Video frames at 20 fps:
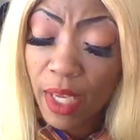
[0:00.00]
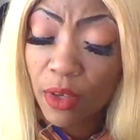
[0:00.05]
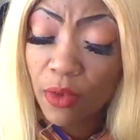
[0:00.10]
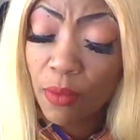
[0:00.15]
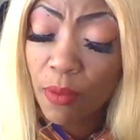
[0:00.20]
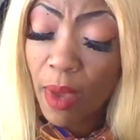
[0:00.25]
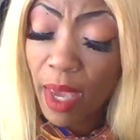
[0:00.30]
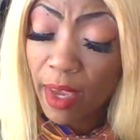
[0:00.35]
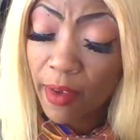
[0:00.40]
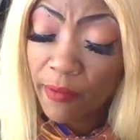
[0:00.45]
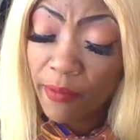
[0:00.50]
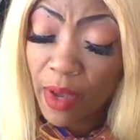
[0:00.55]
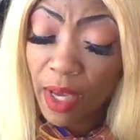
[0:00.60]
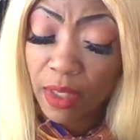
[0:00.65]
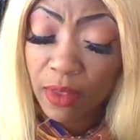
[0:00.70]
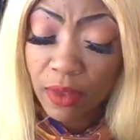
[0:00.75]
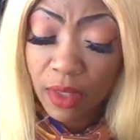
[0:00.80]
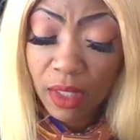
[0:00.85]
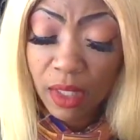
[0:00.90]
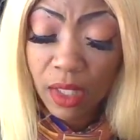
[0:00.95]
You making
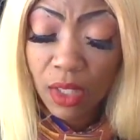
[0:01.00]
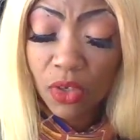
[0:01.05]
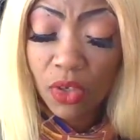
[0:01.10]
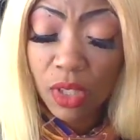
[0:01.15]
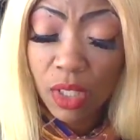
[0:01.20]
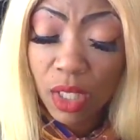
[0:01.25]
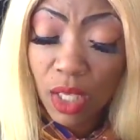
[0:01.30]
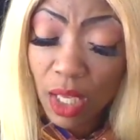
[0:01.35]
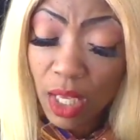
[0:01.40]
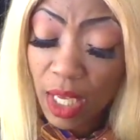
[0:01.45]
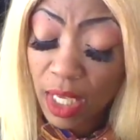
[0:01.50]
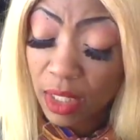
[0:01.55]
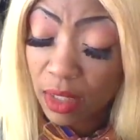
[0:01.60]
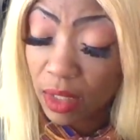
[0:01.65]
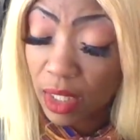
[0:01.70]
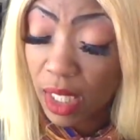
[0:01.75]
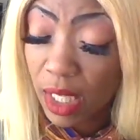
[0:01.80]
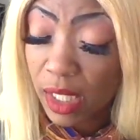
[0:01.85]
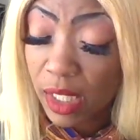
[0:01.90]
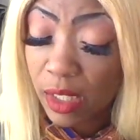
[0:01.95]
final decisions and cutting
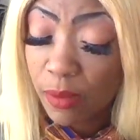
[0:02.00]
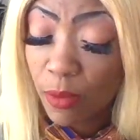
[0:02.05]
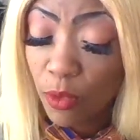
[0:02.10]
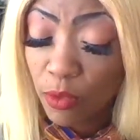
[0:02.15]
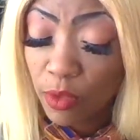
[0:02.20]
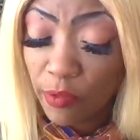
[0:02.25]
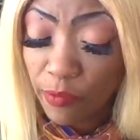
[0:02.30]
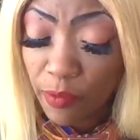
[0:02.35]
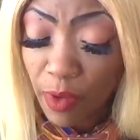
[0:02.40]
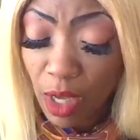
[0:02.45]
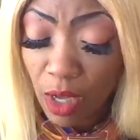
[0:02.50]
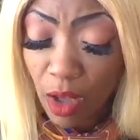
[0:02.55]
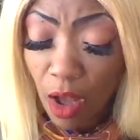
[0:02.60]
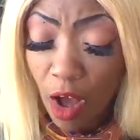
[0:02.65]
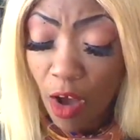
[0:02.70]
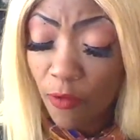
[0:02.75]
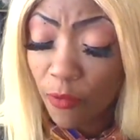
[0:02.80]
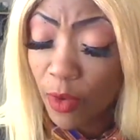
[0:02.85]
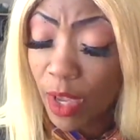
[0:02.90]
things smooth the fuck off.